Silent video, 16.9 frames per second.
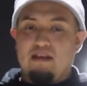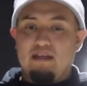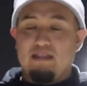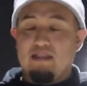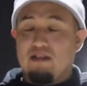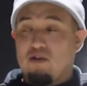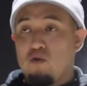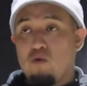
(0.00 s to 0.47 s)

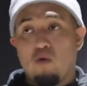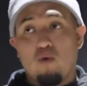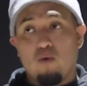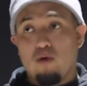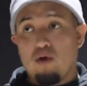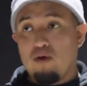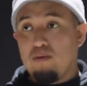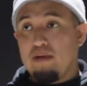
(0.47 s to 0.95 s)
it's a
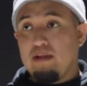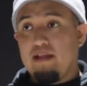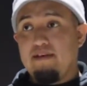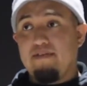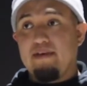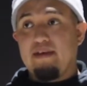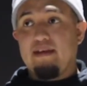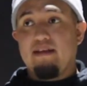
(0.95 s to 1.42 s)
cool world we
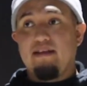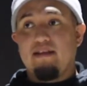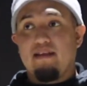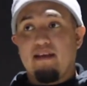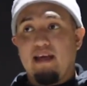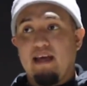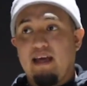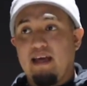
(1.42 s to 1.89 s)
live in,
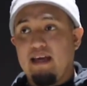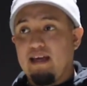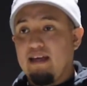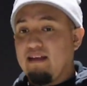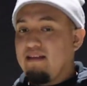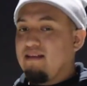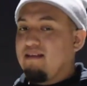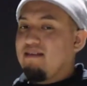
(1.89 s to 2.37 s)

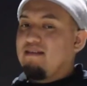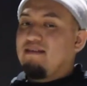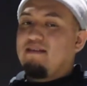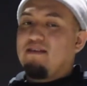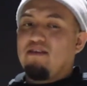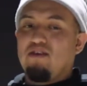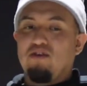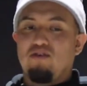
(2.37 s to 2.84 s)

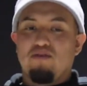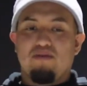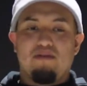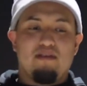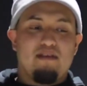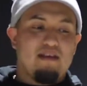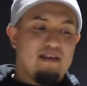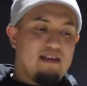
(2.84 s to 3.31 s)

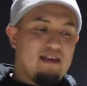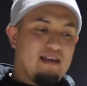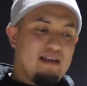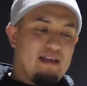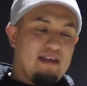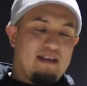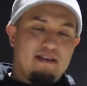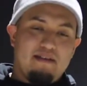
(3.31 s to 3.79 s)

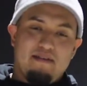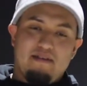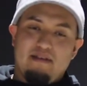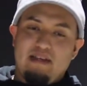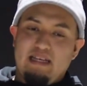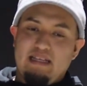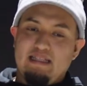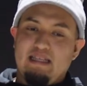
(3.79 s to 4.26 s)

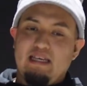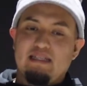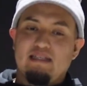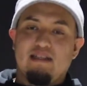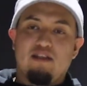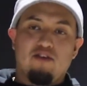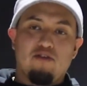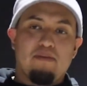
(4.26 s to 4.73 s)
and it
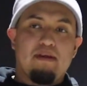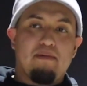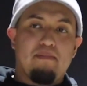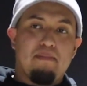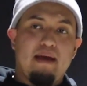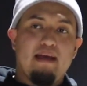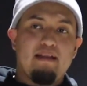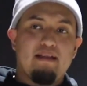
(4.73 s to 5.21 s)
takes a little bit
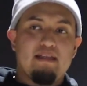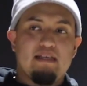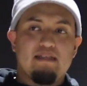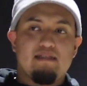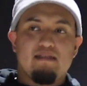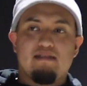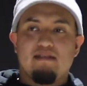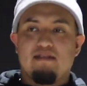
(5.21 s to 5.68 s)
of
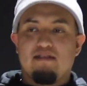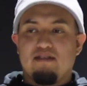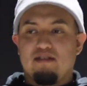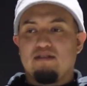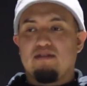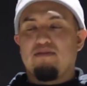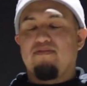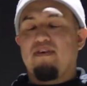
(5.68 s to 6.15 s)
madness
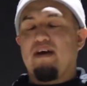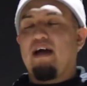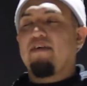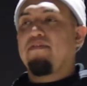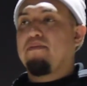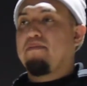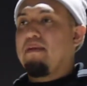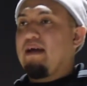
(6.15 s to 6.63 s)
to
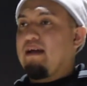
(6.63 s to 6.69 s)
survive in